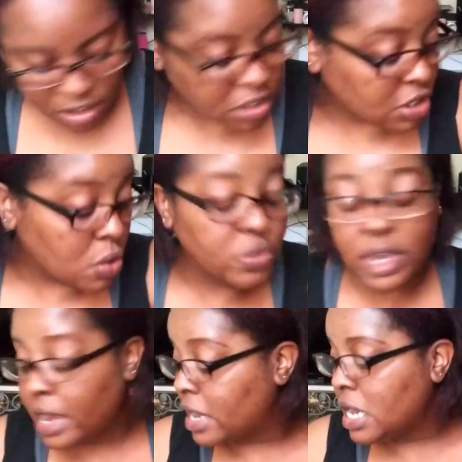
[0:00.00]
So
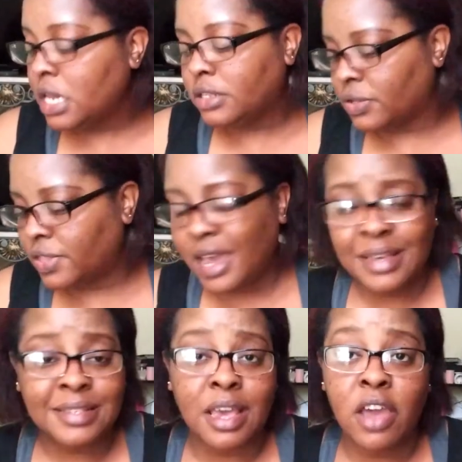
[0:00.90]
yeah, so that
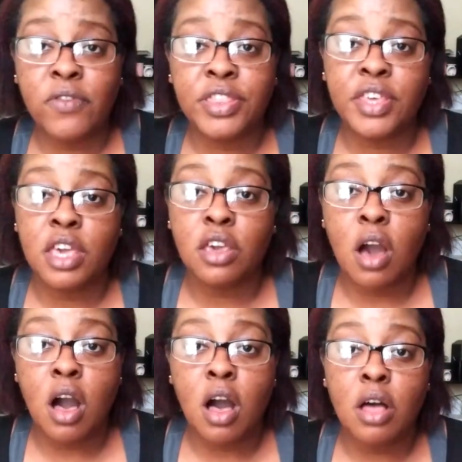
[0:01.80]
is everything,
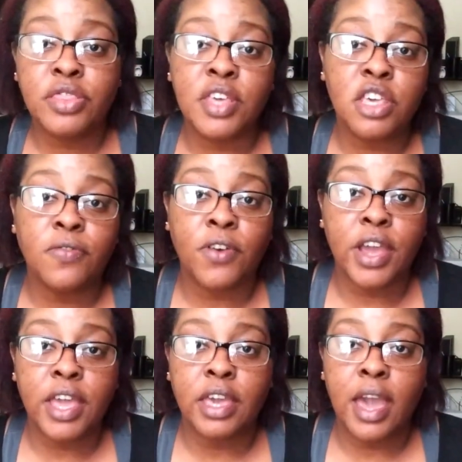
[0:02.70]
y'all. Thank you for
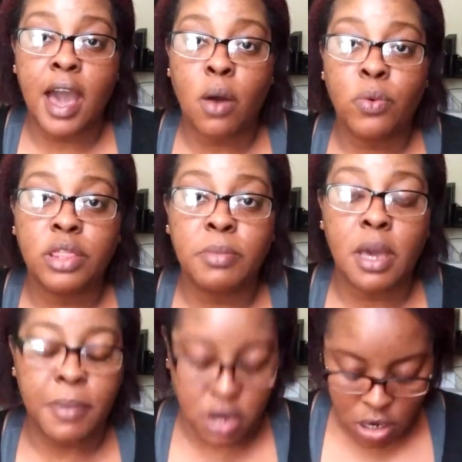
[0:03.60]
hanging out with me.
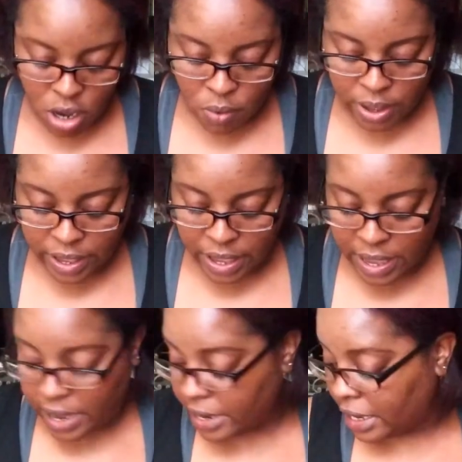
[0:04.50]
I'm going to go
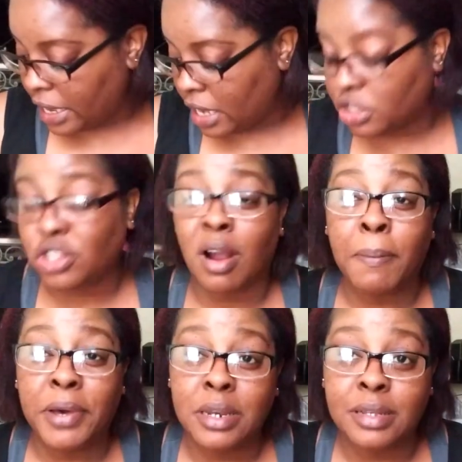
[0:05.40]
ahead and
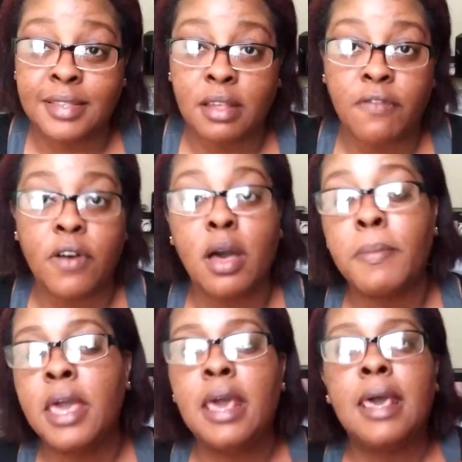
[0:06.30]
start putting this stuff up.